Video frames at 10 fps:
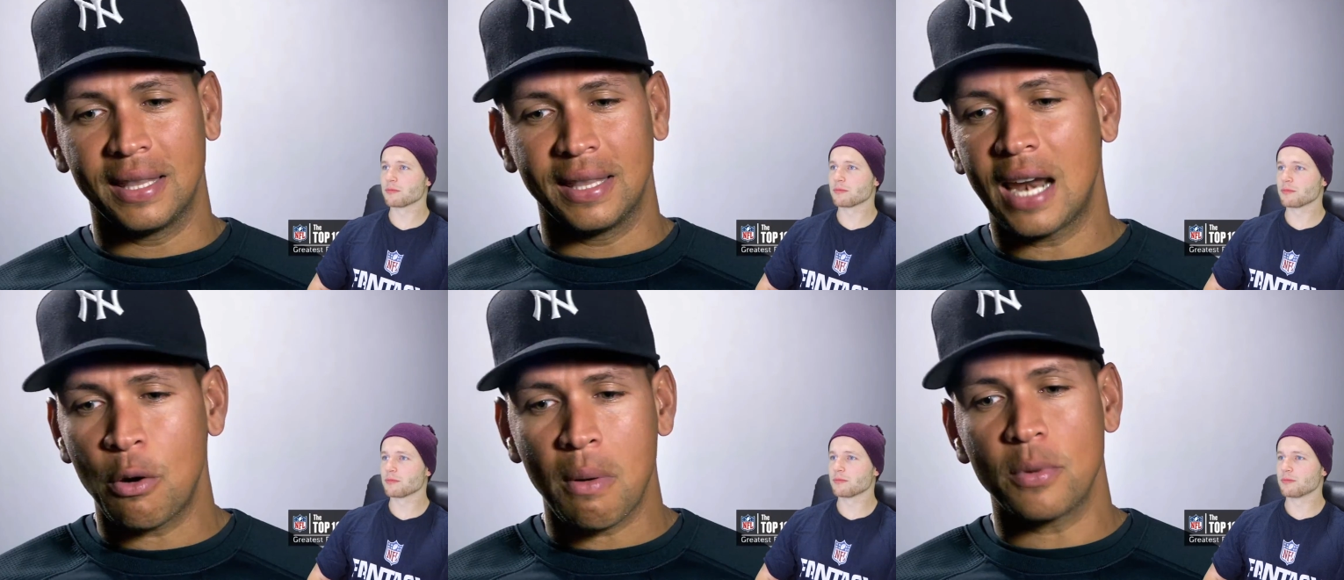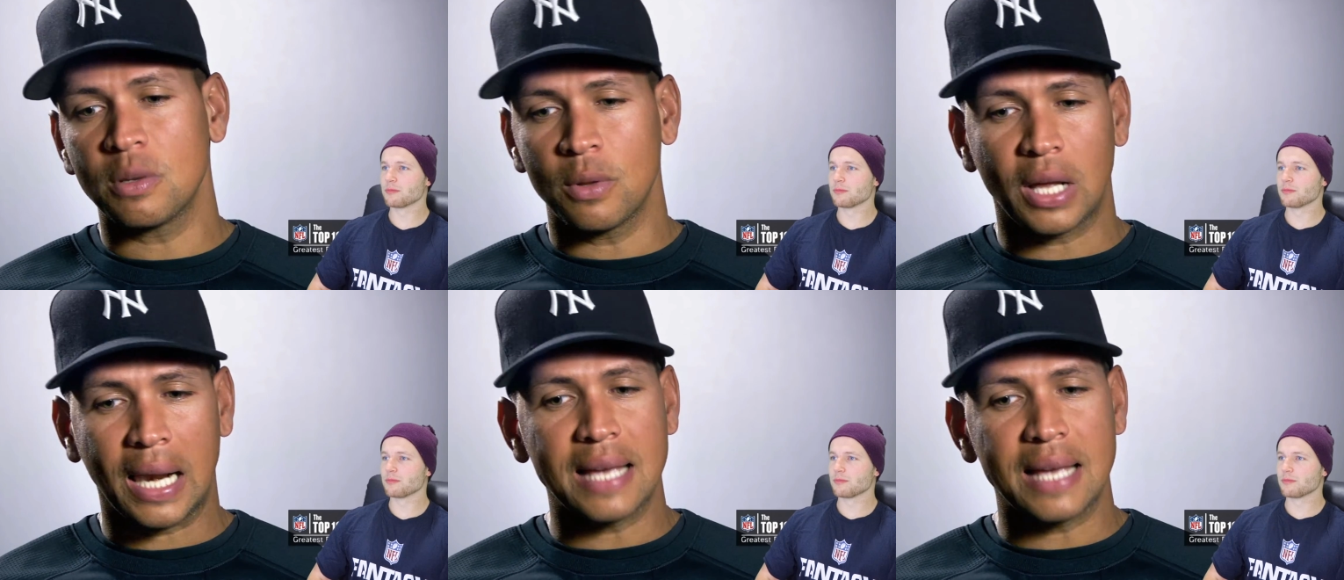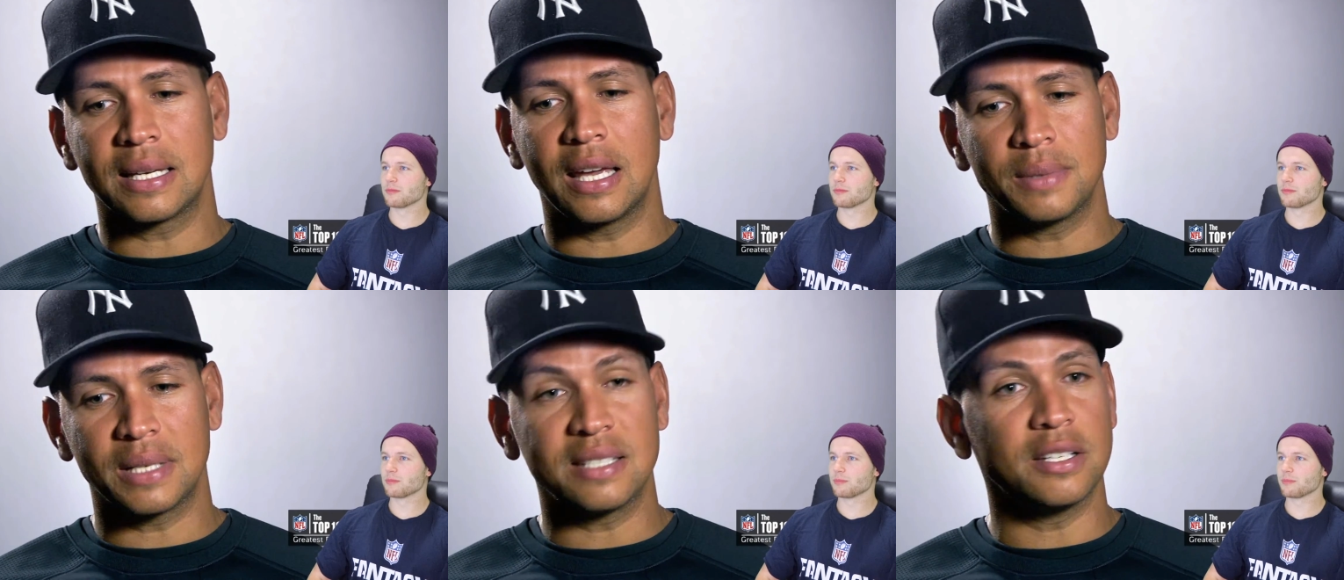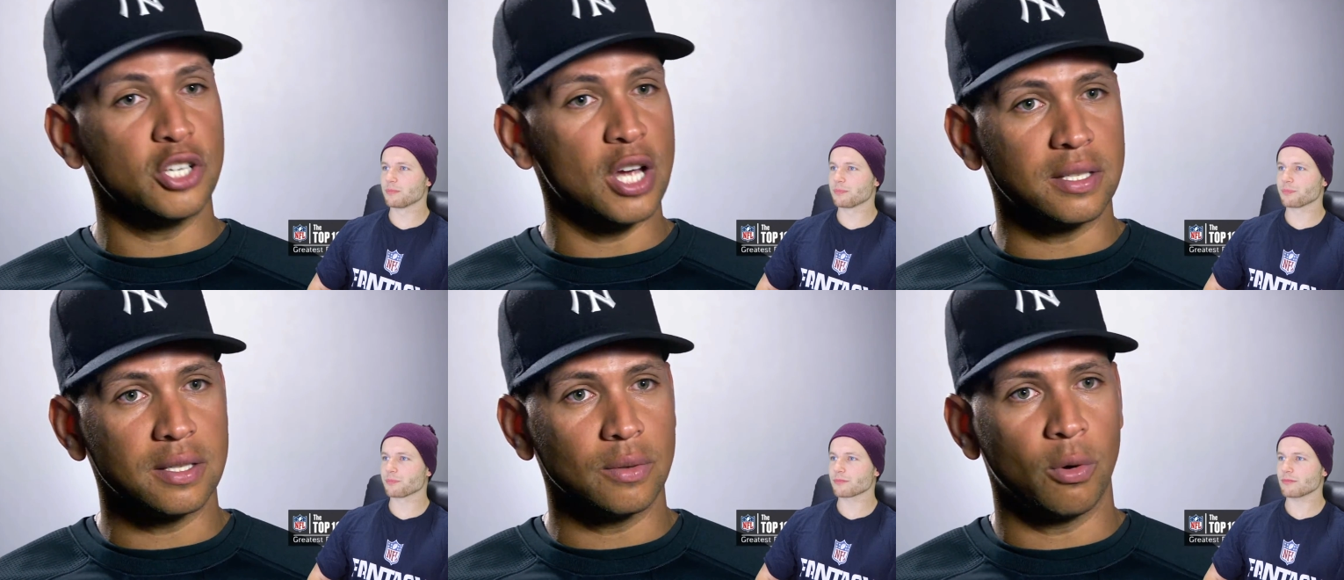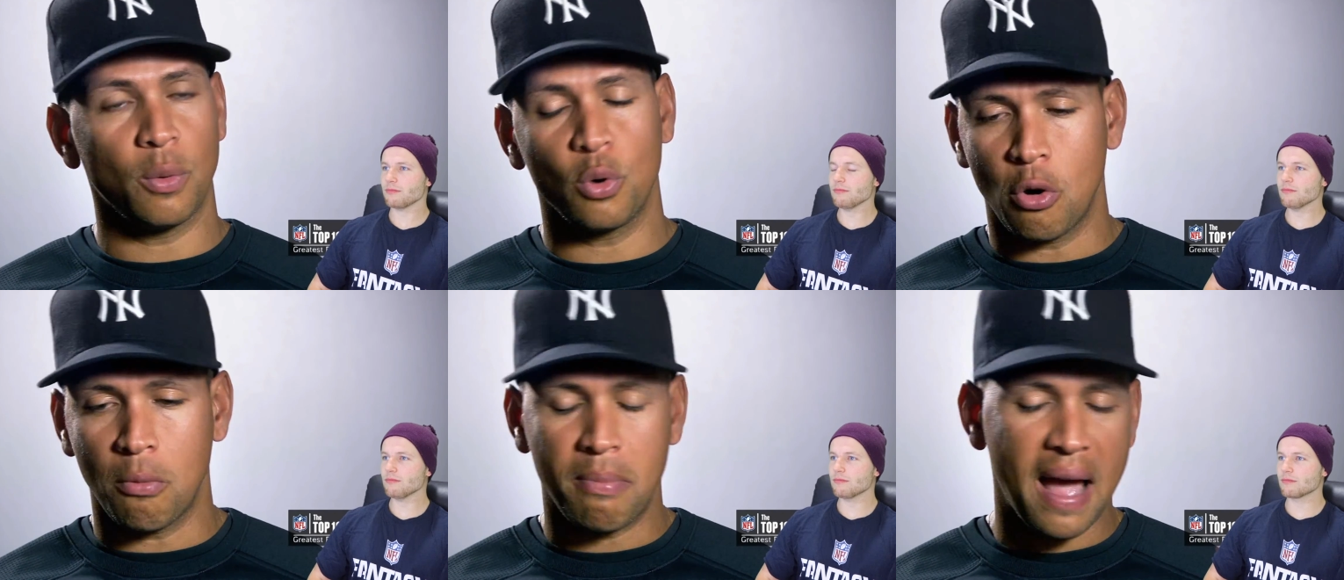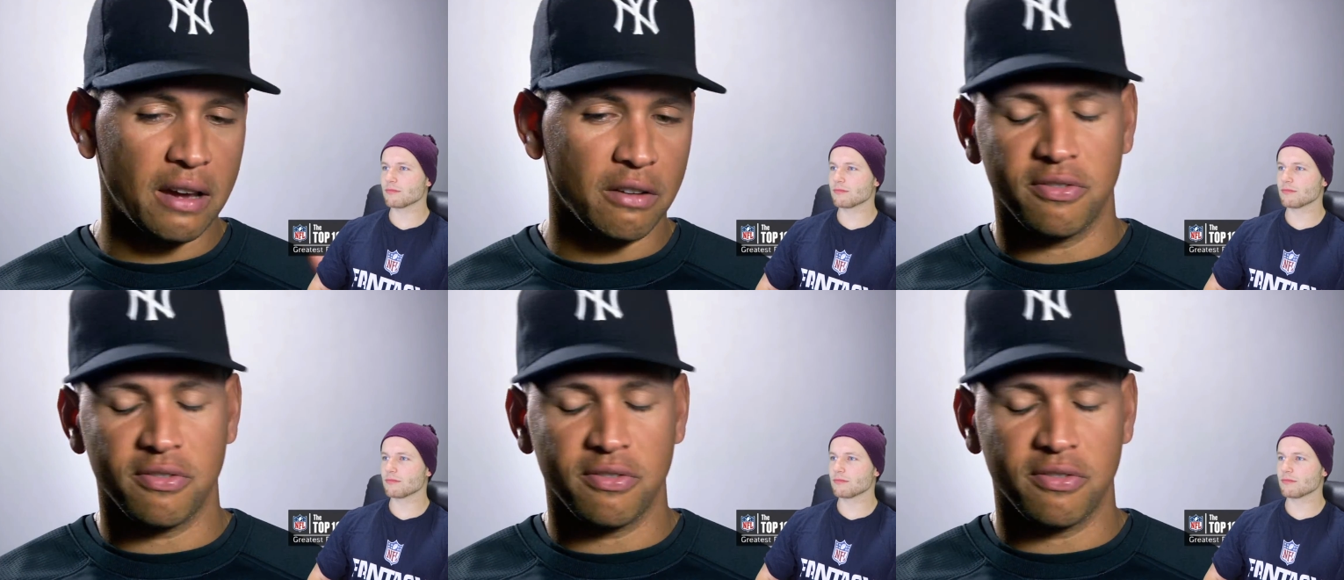Speaker 1: And then I remember some of the classic games against the Jets where they would go back and